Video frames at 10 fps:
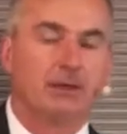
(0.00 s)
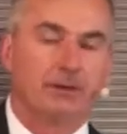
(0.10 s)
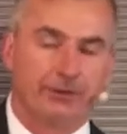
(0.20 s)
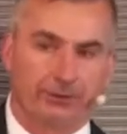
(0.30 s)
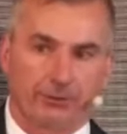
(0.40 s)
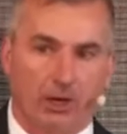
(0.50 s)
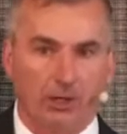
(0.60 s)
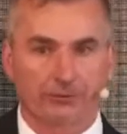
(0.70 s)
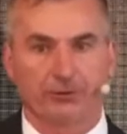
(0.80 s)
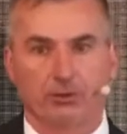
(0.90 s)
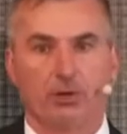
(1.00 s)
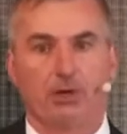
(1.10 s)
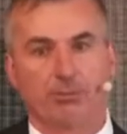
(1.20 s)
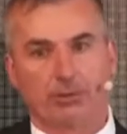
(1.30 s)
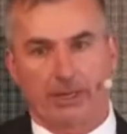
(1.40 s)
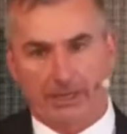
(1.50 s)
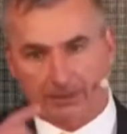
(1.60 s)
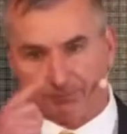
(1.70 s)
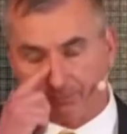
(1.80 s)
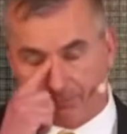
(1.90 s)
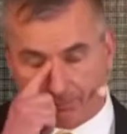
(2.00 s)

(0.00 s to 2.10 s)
They also have